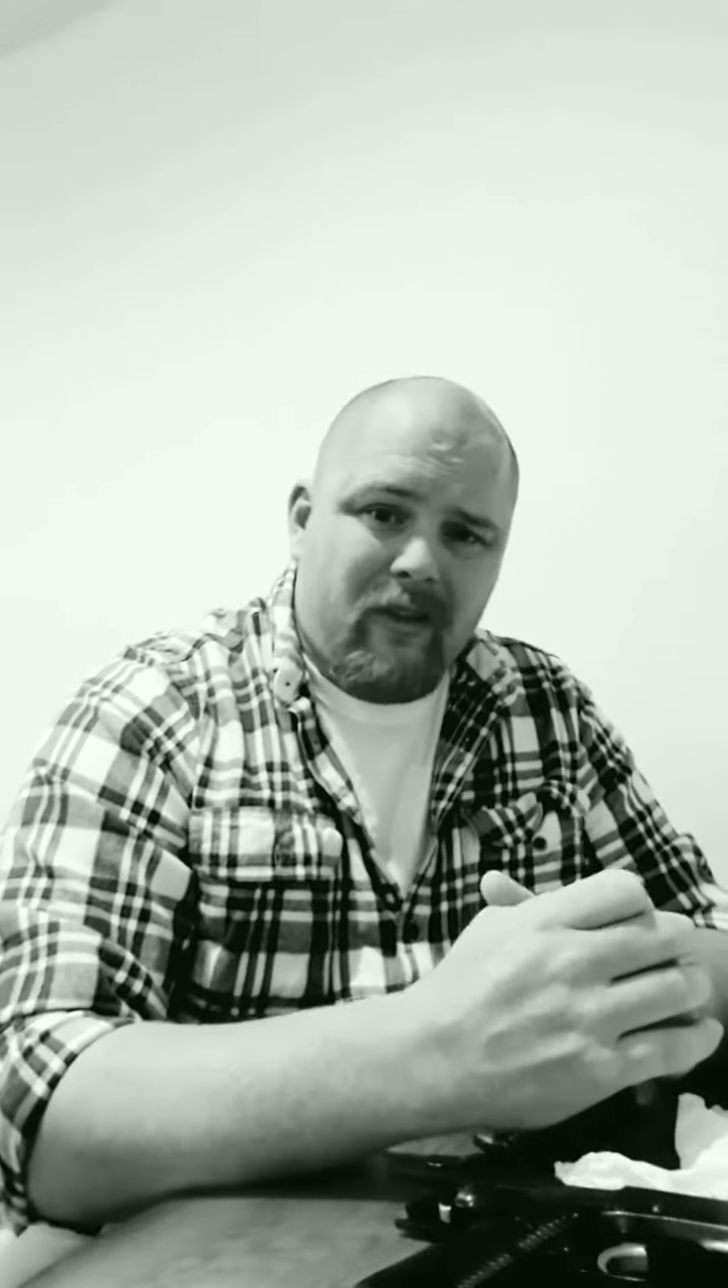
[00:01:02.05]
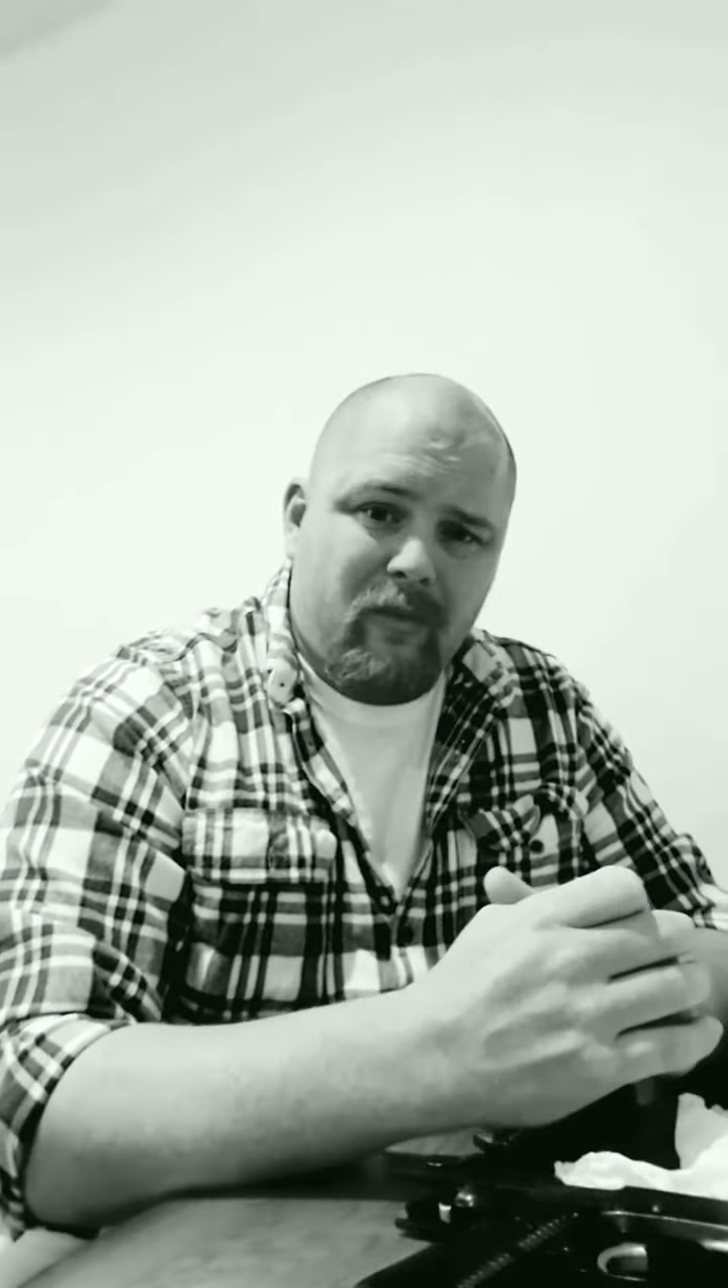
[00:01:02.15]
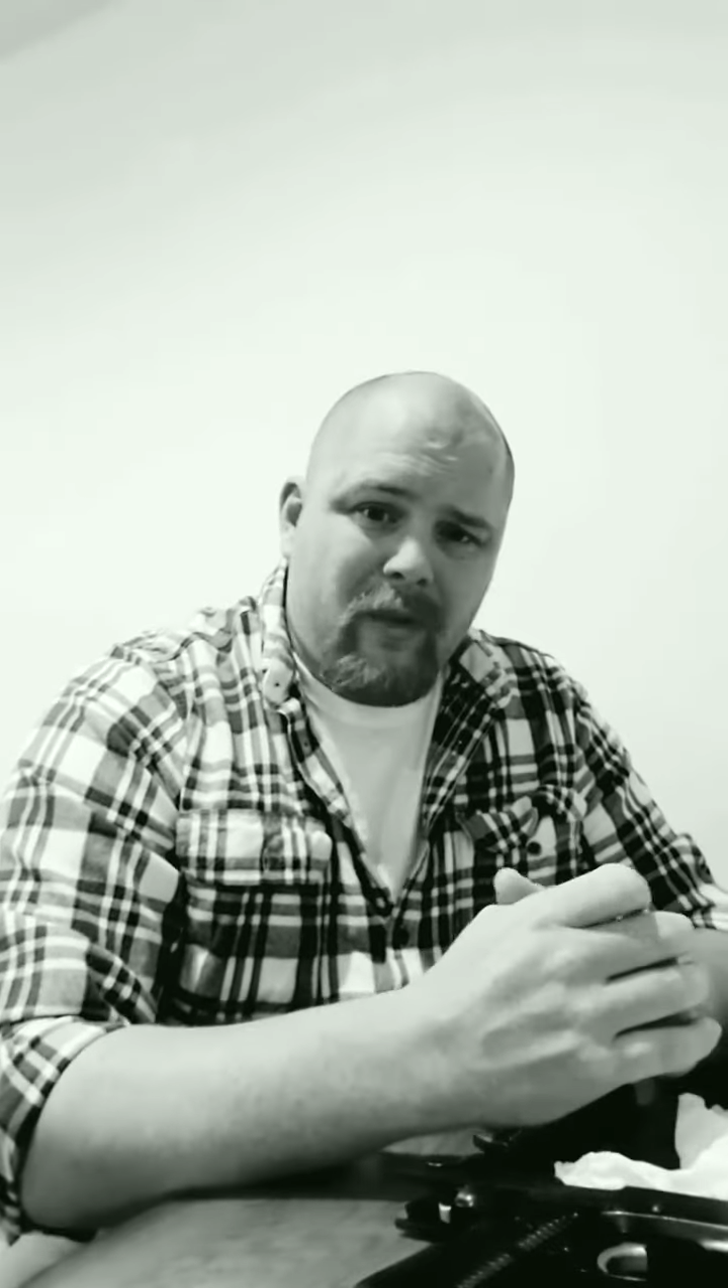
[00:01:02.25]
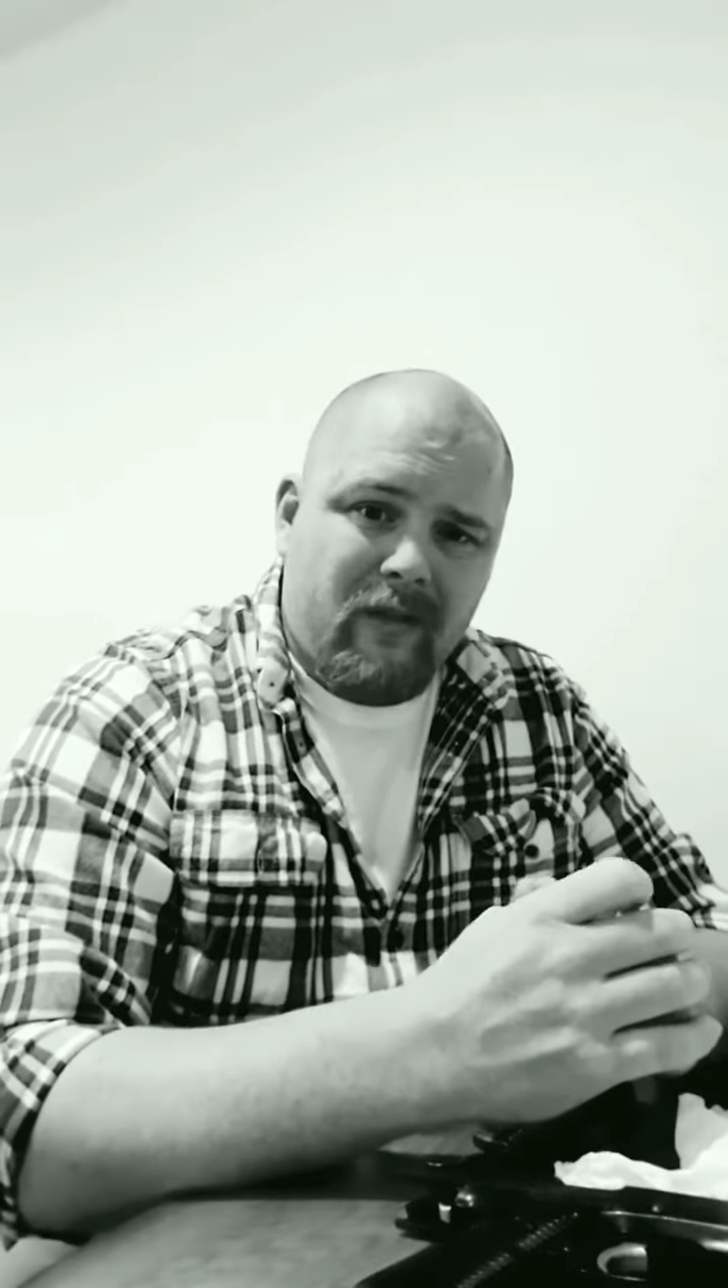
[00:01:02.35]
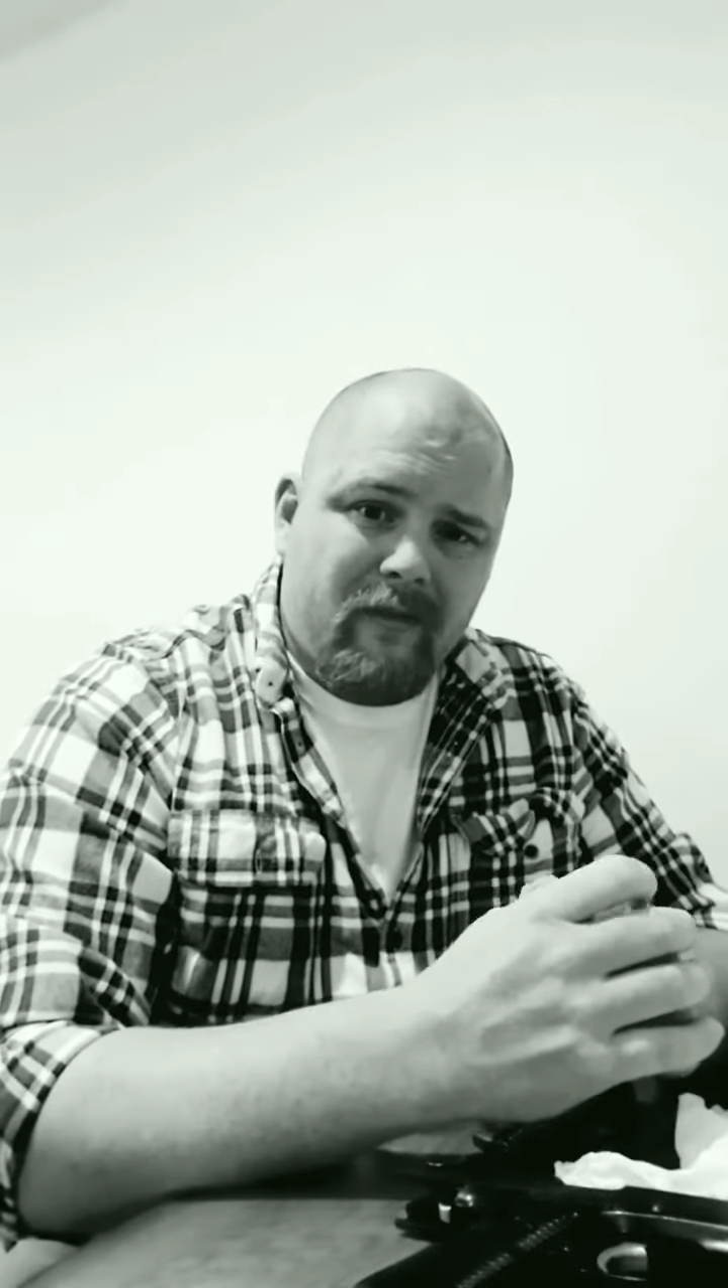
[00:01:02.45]

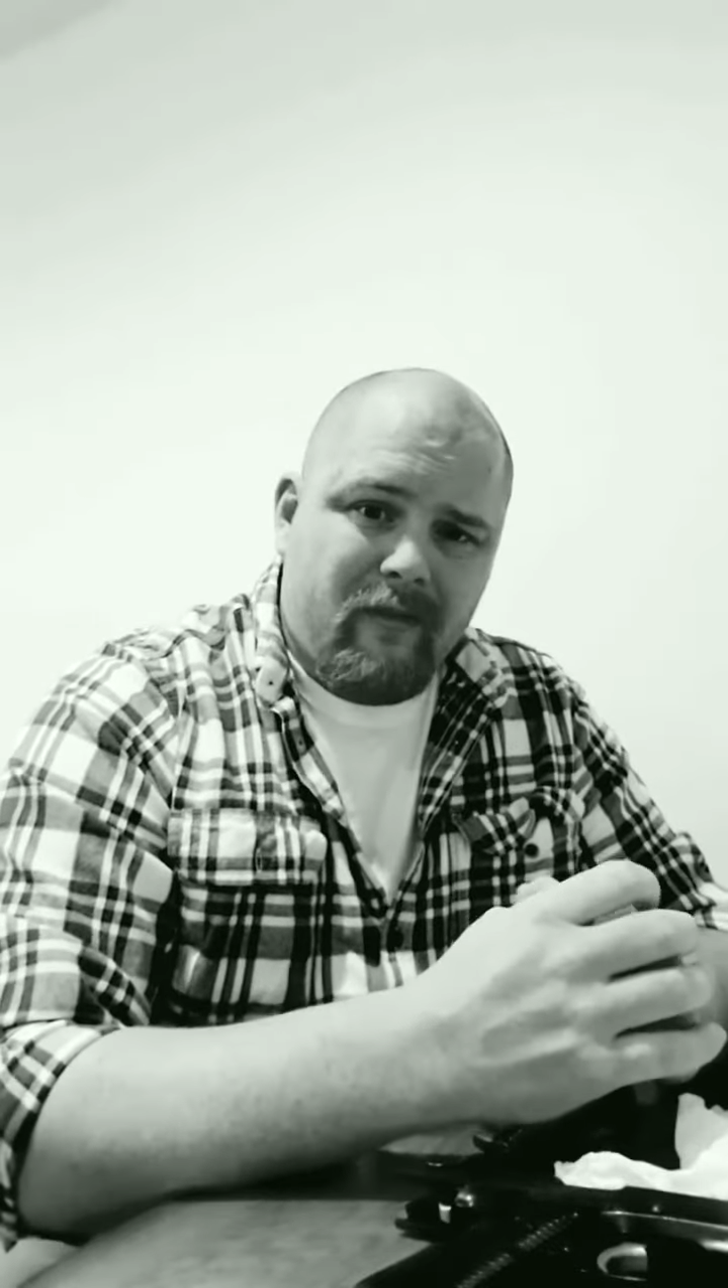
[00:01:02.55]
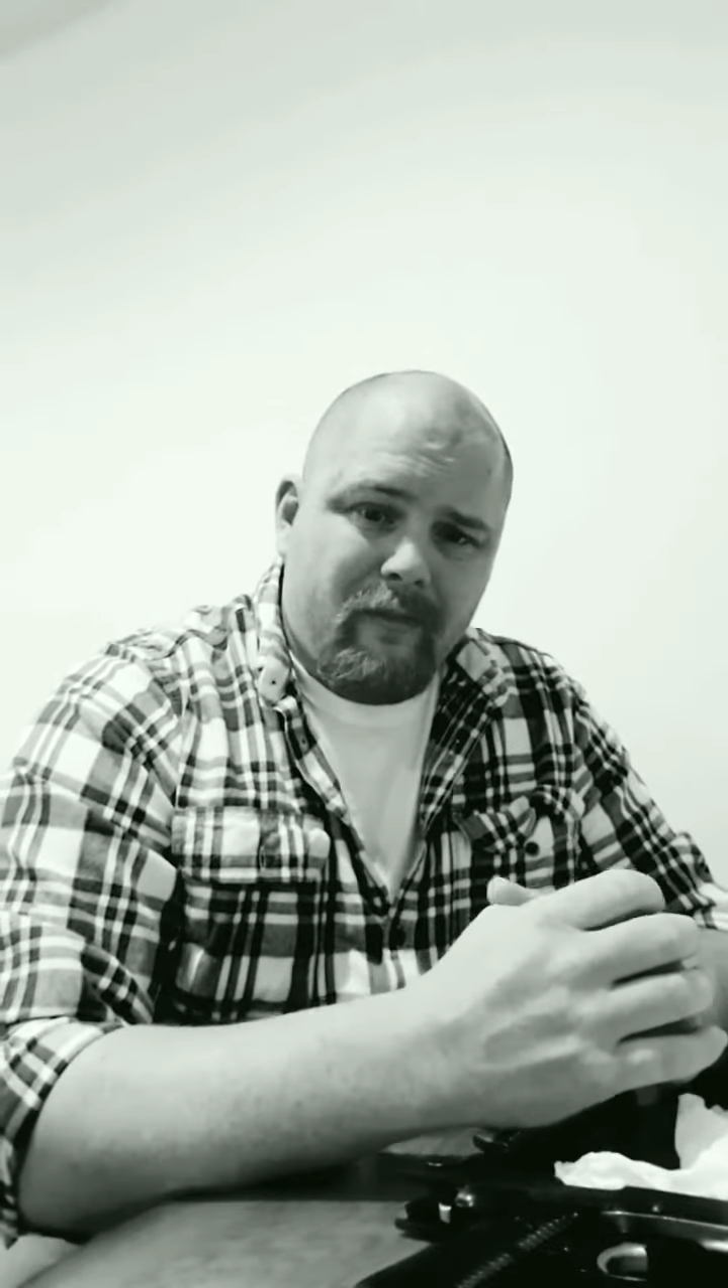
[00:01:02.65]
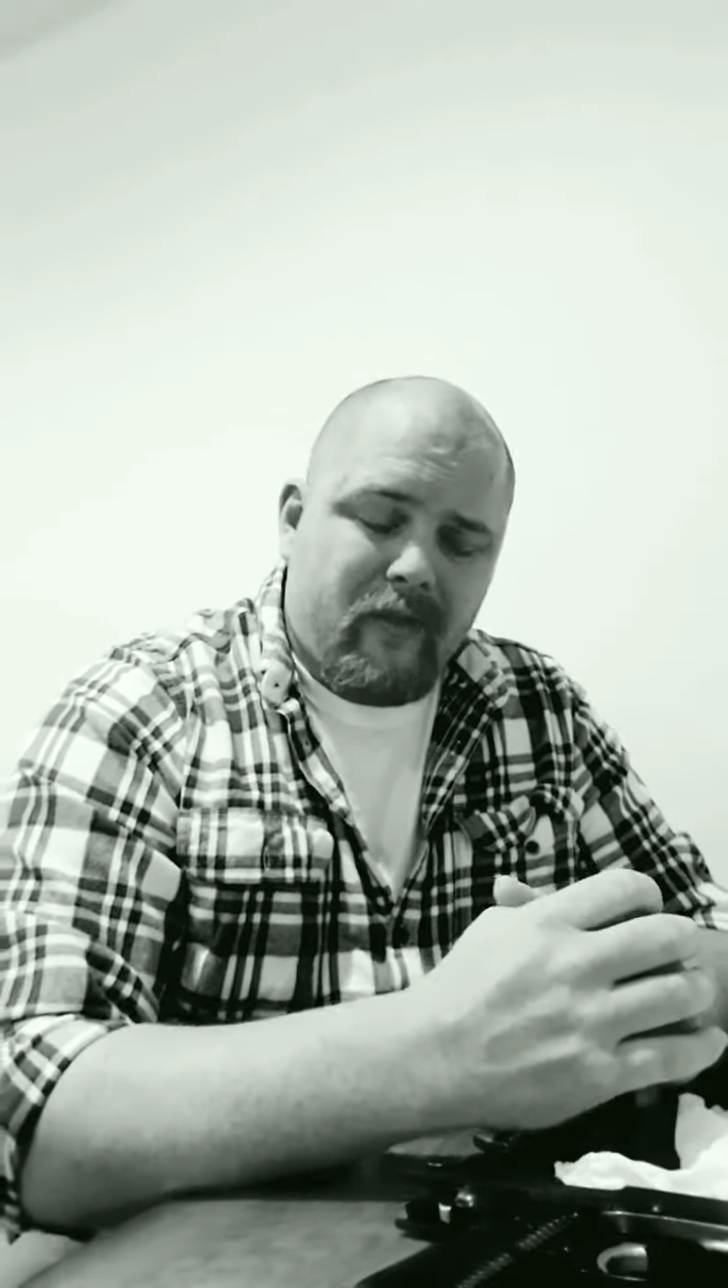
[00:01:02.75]
expensive,